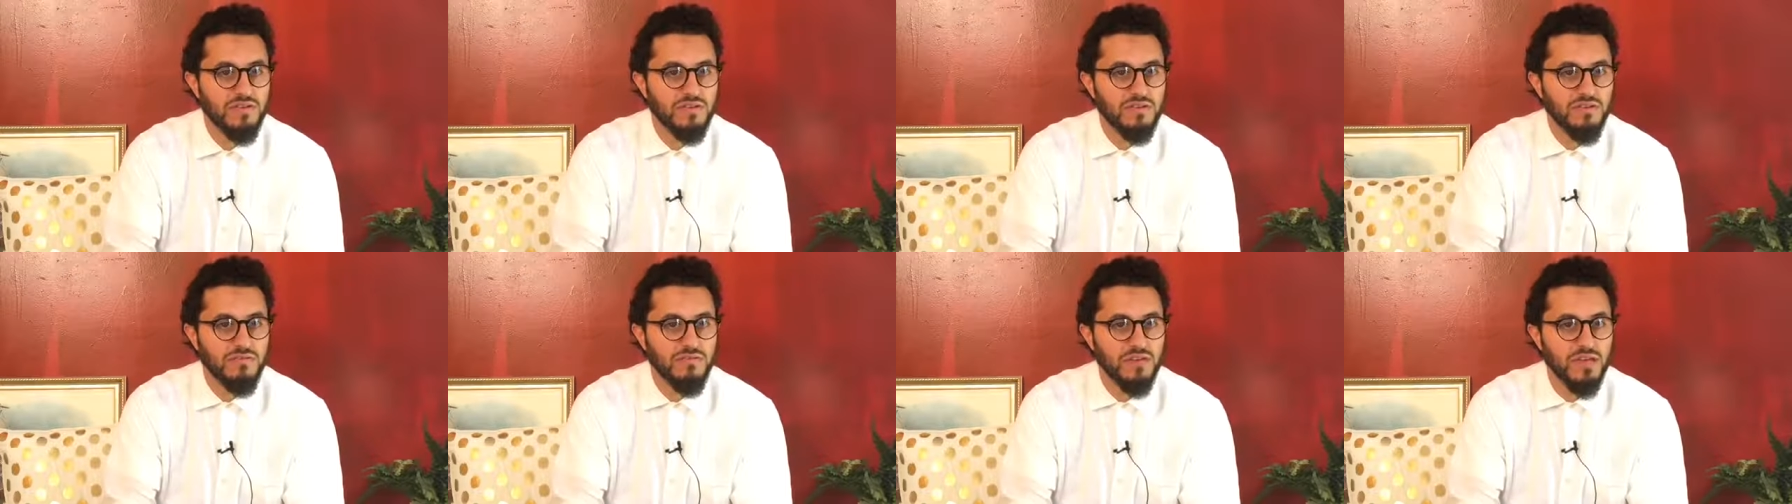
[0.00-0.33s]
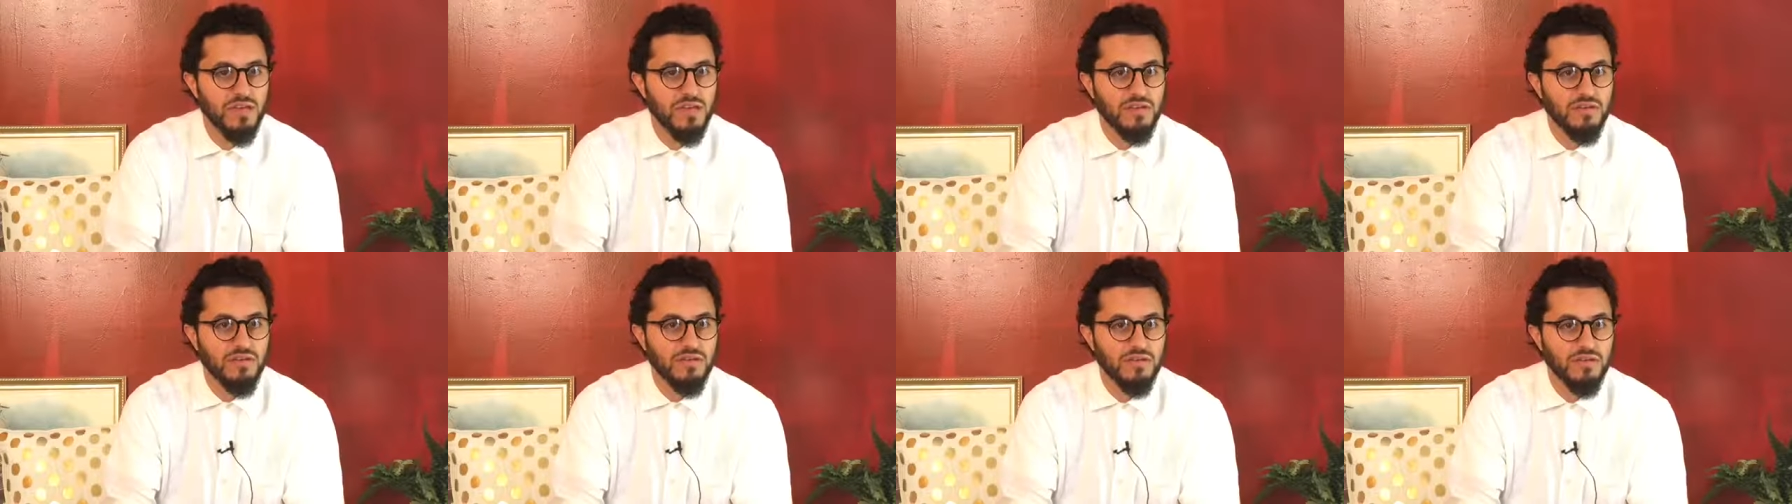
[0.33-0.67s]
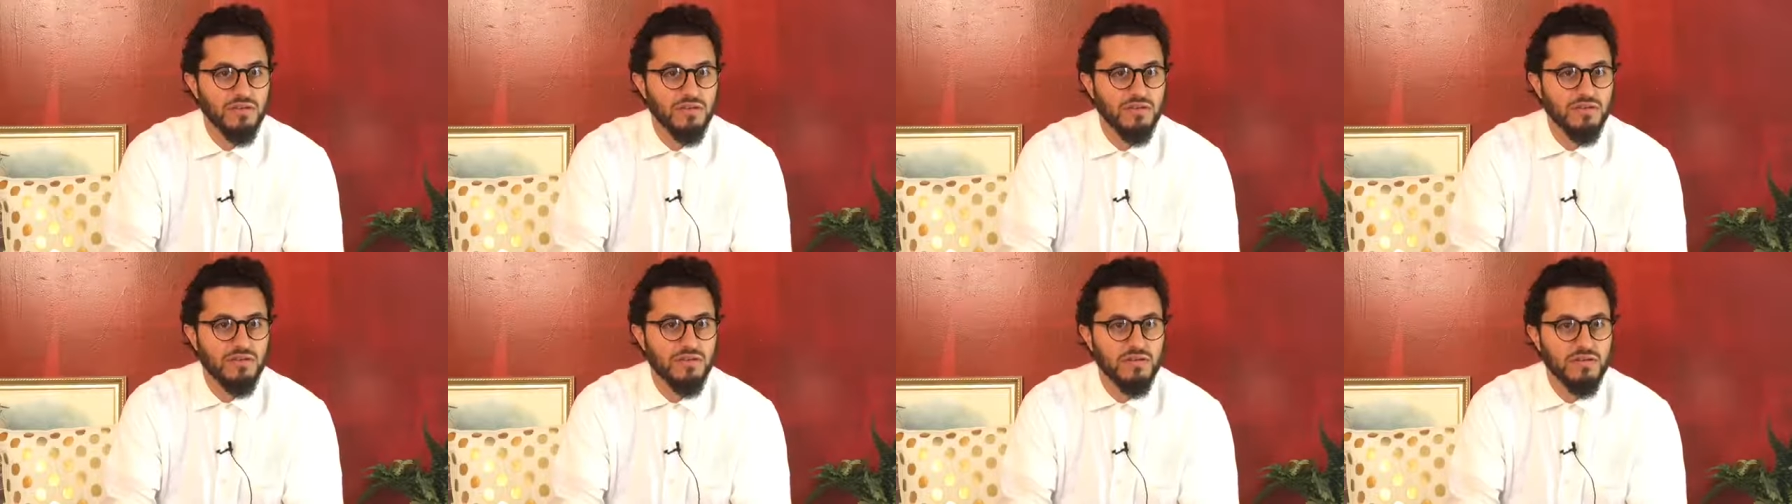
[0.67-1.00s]
right,
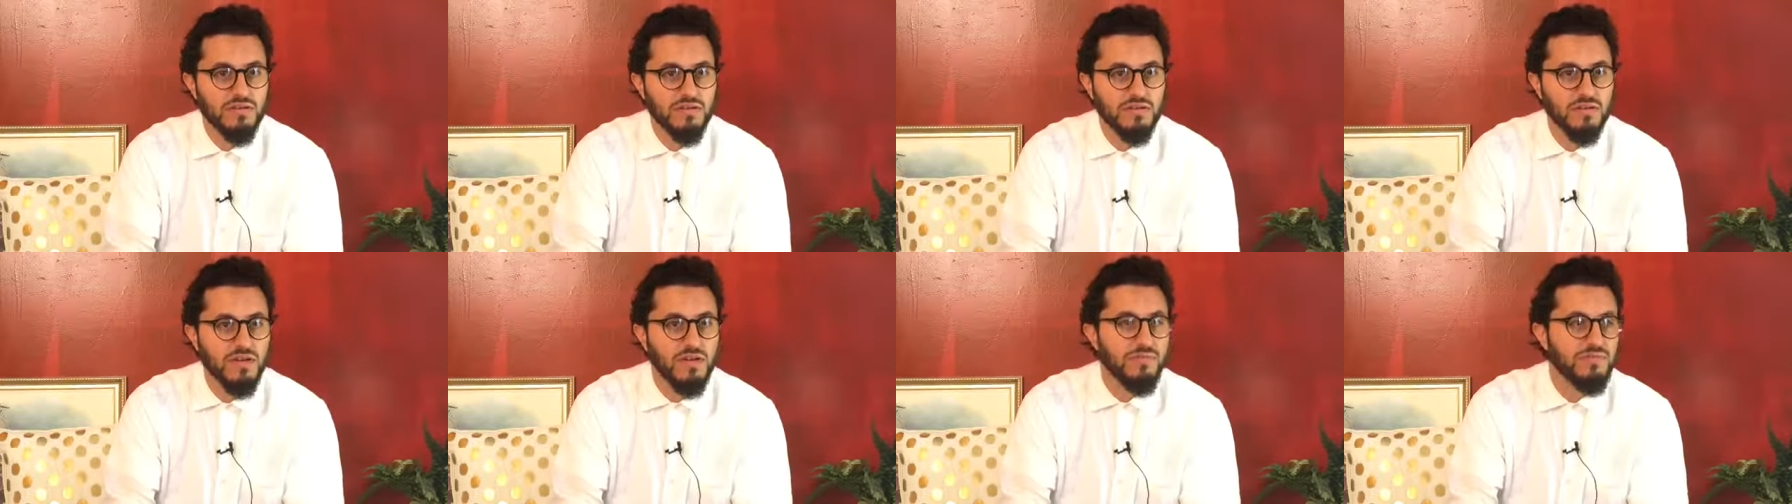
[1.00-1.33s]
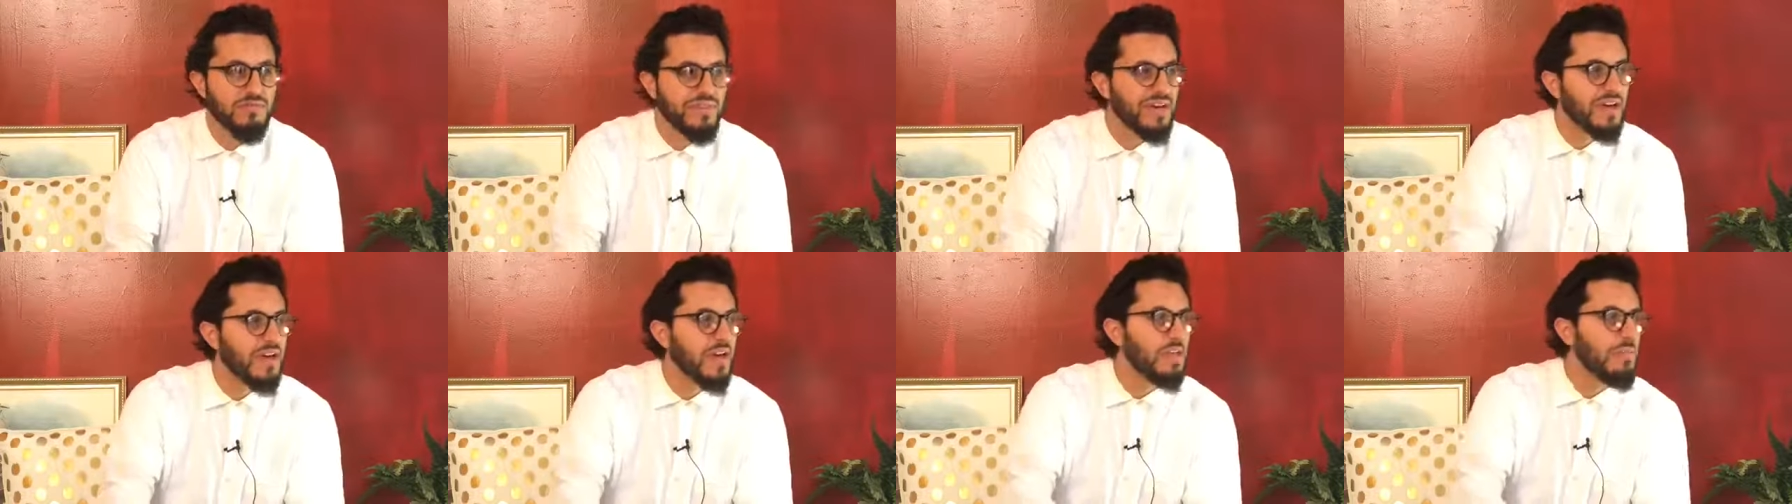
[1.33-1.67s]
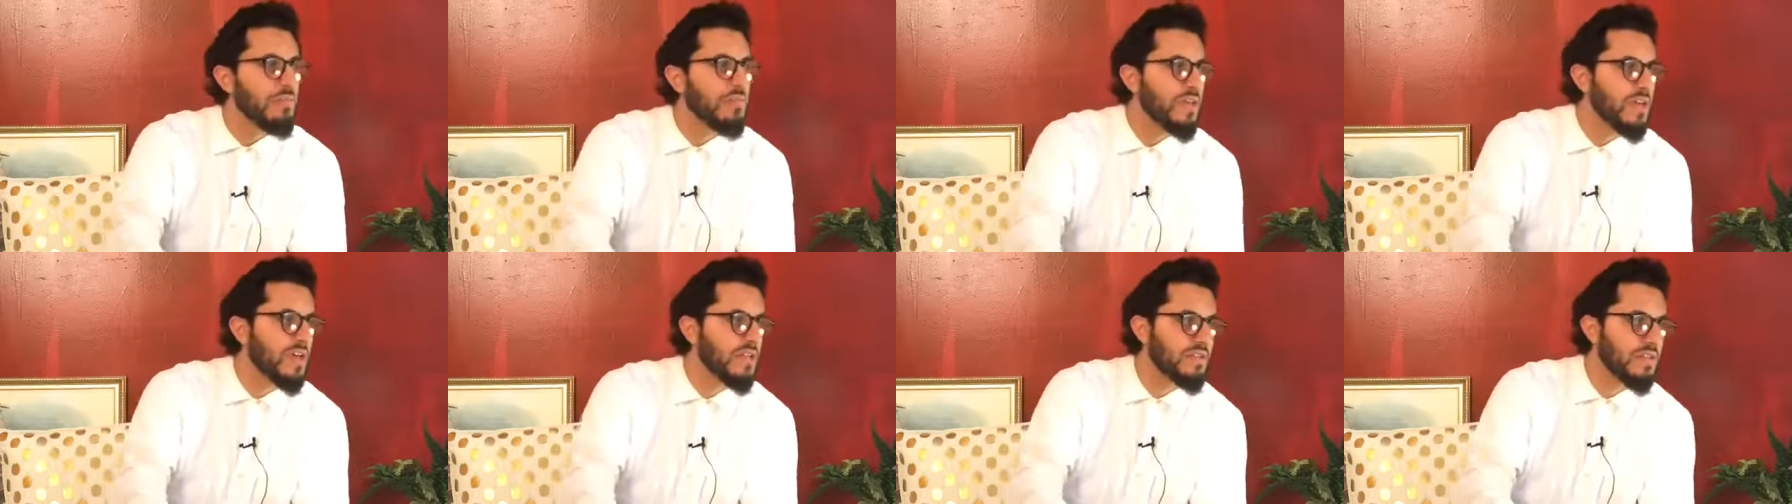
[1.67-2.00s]
of the
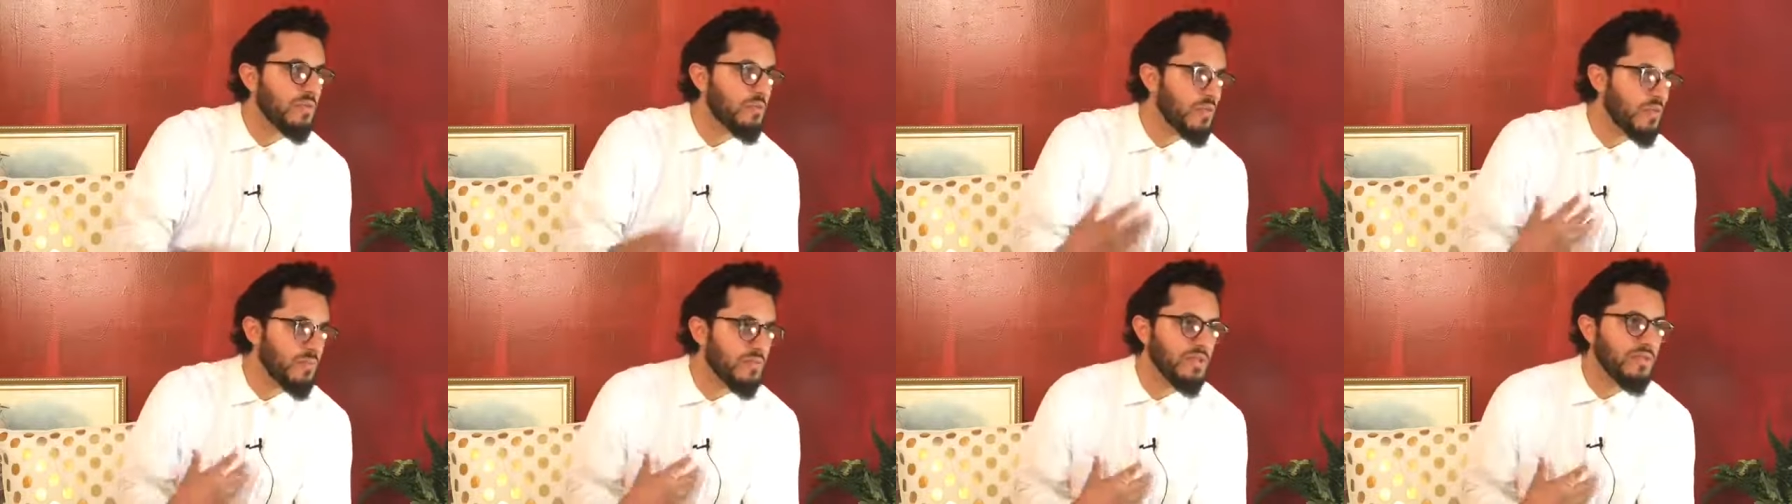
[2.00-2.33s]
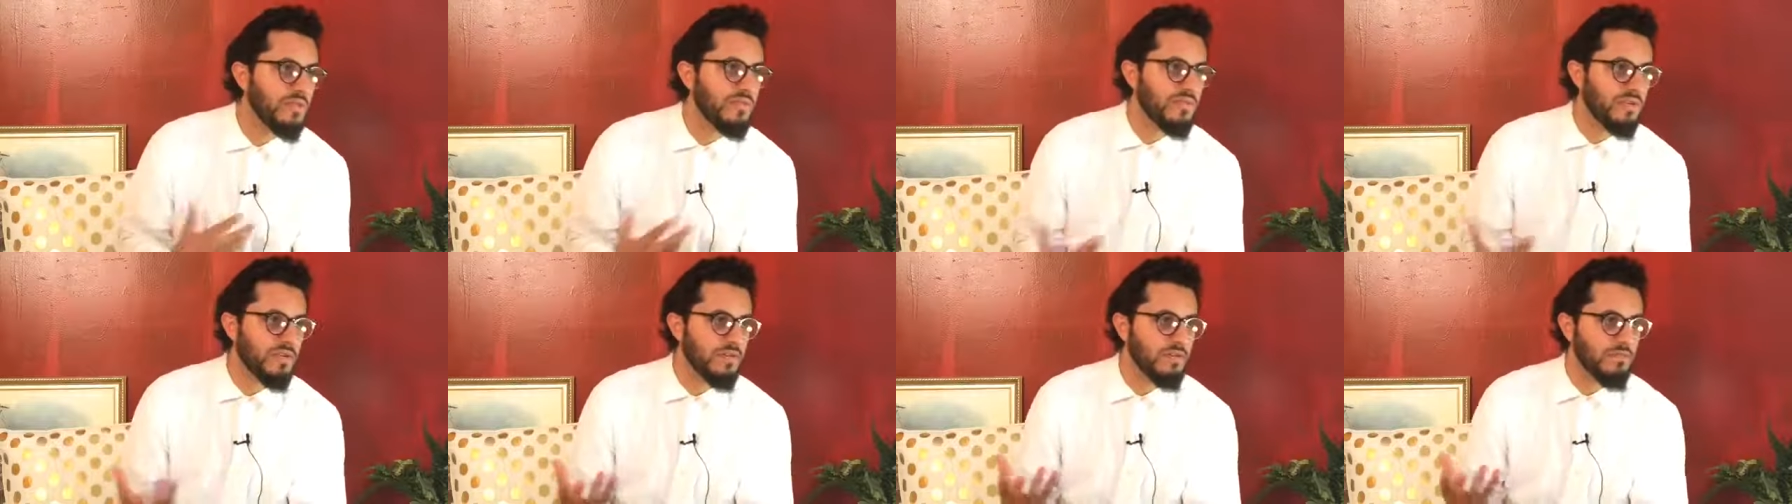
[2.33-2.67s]
ghaybiyat that we believe in.